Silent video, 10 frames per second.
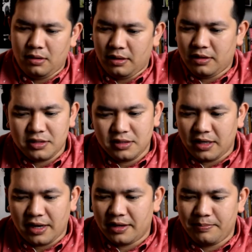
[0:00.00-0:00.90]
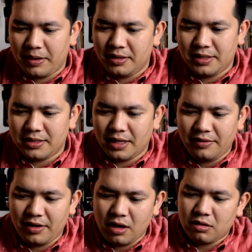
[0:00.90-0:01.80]
I can barely taste any
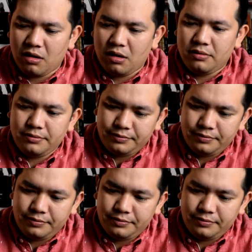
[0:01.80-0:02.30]
of the alcohol.